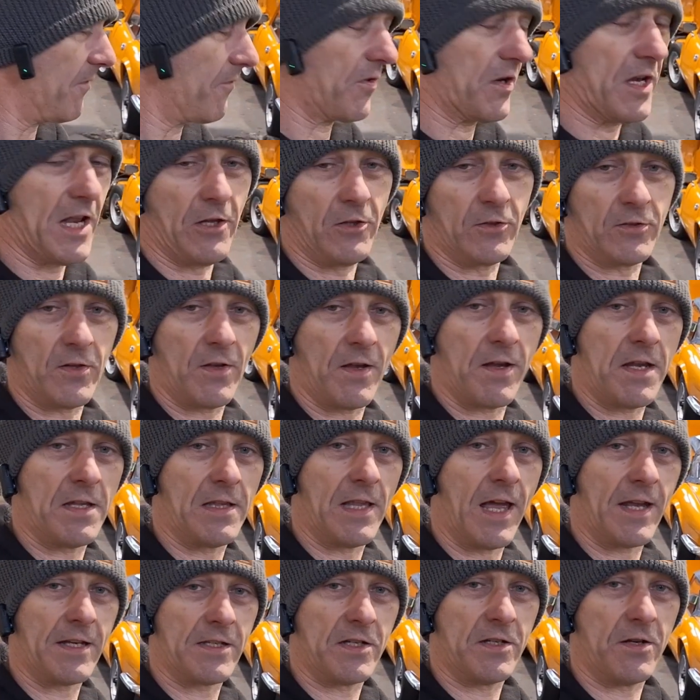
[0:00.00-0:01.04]
of an ilk that you'd
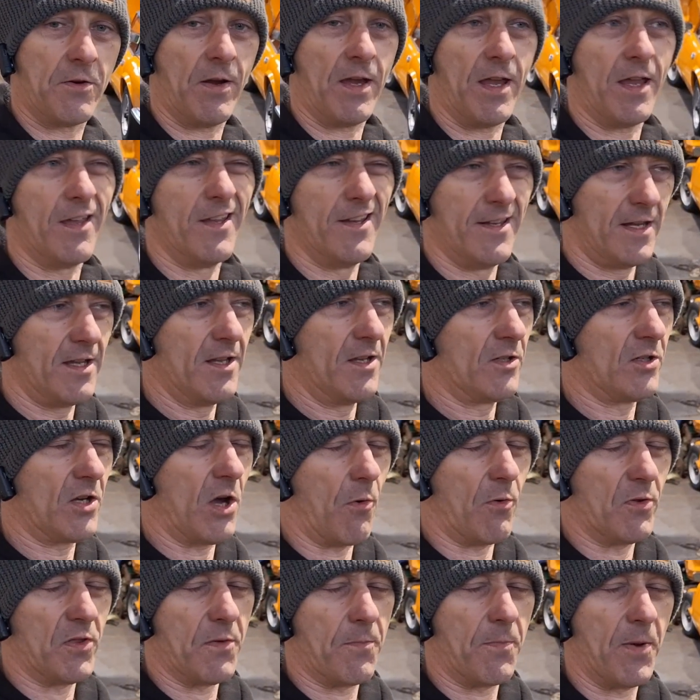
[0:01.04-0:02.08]
like to do it,
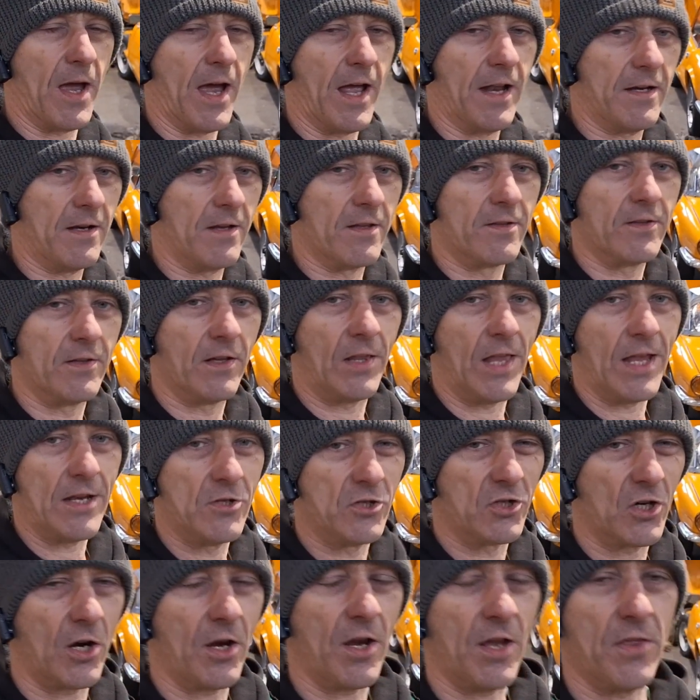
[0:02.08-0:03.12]
go with your partner. They'll
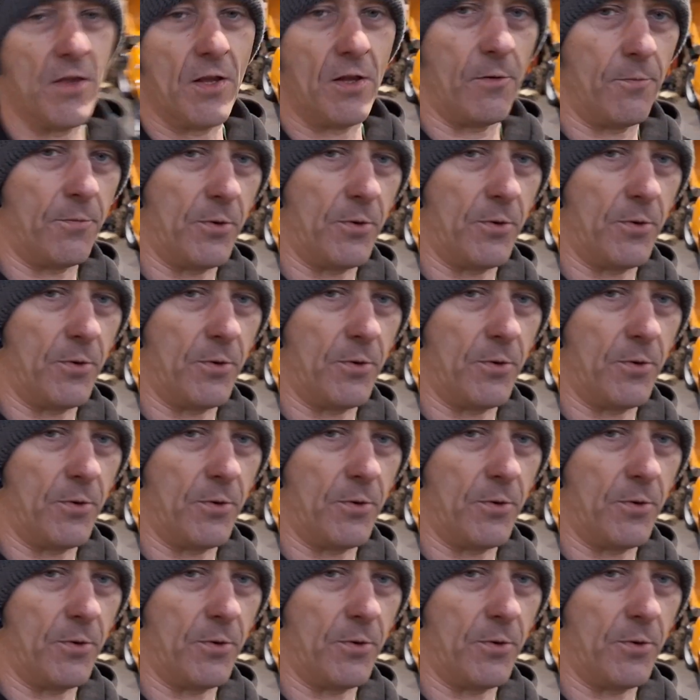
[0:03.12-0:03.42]
enjoy it and they'll